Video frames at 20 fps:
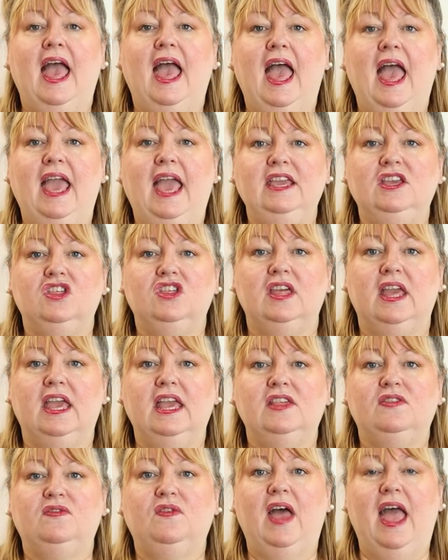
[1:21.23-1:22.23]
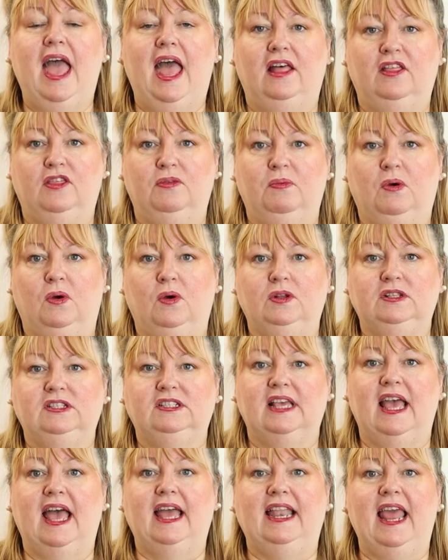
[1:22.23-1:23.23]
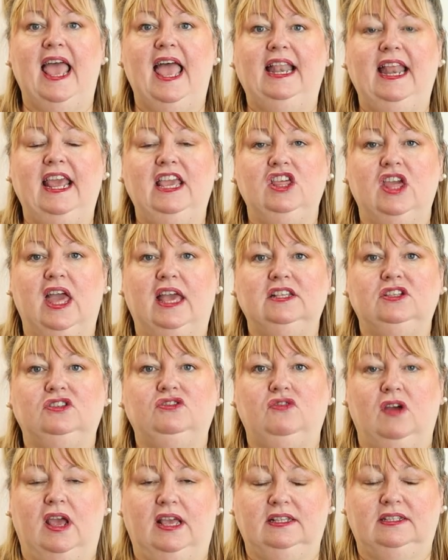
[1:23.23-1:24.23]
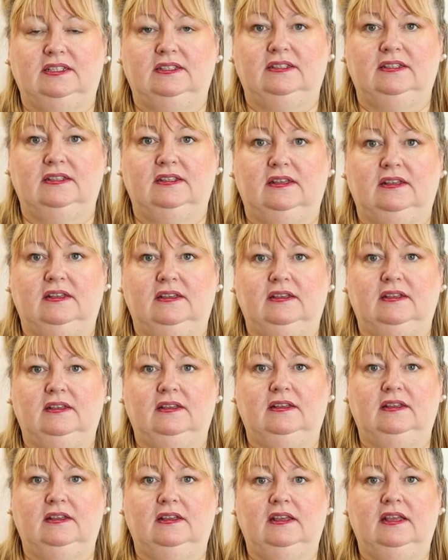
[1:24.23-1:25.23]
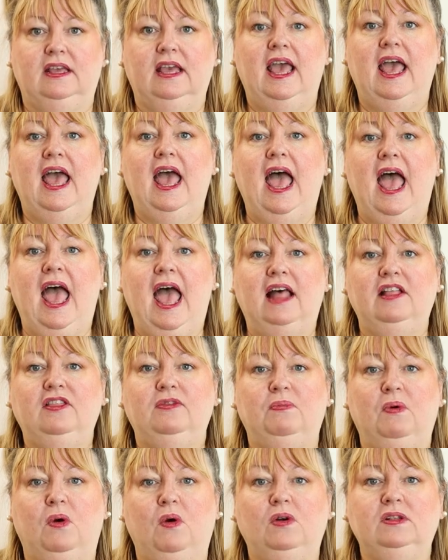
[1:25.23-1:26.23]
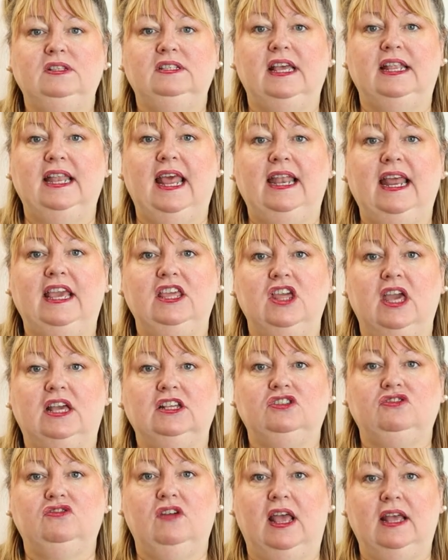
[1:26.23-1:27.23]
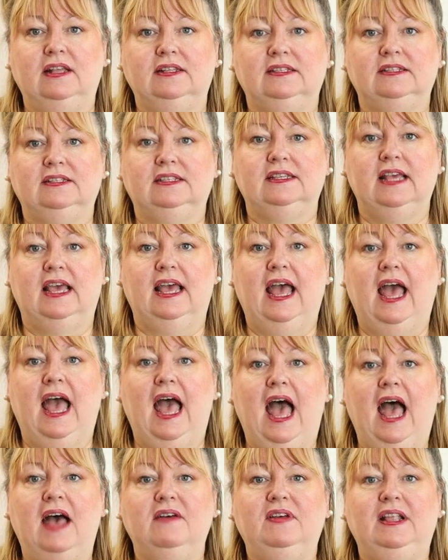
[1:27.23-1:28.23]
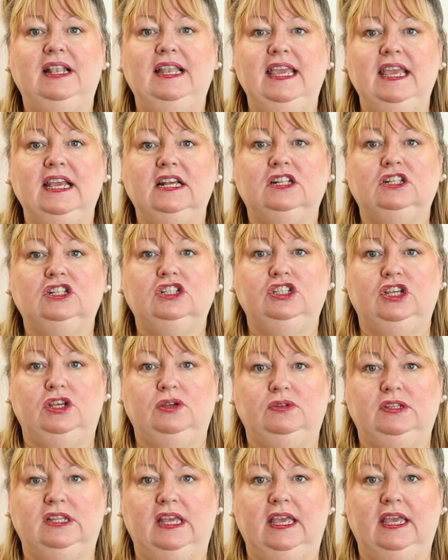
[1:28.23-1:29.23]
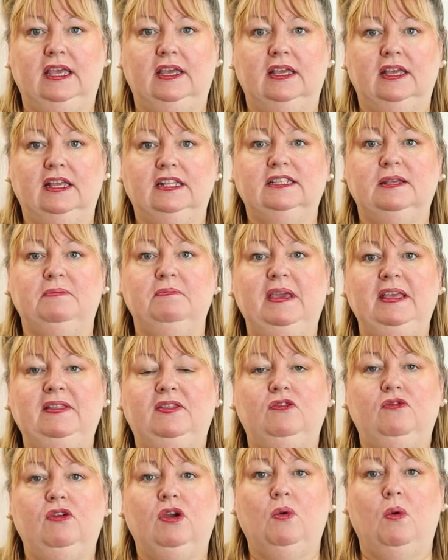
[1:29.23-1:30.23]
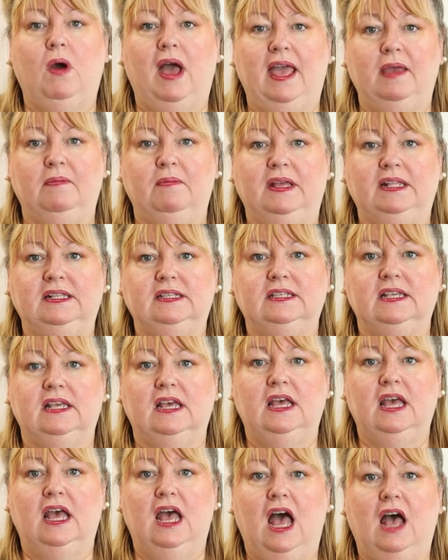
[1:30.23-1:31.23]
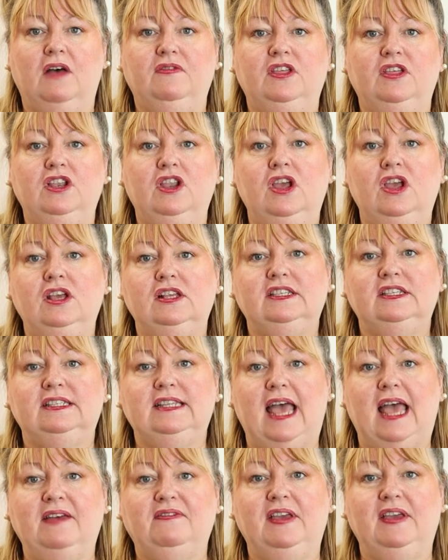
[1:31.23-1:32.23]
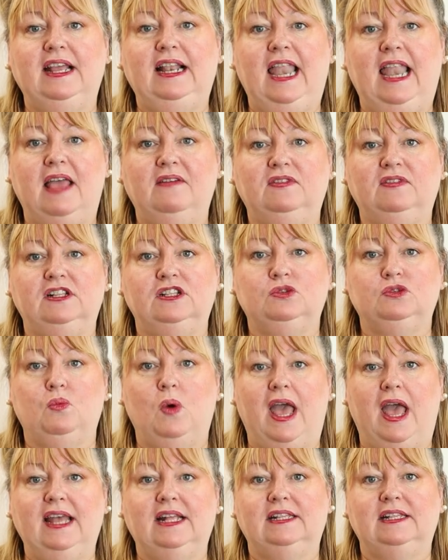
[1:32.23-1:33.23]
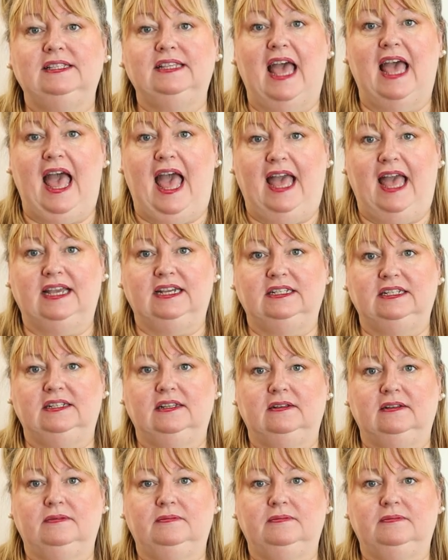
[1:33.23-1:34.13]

H is for health boards and NHS trusts. Health boards and NHS trusts have a legal duty to meet the requirements of the Nurse Staffing Levels Wales Act.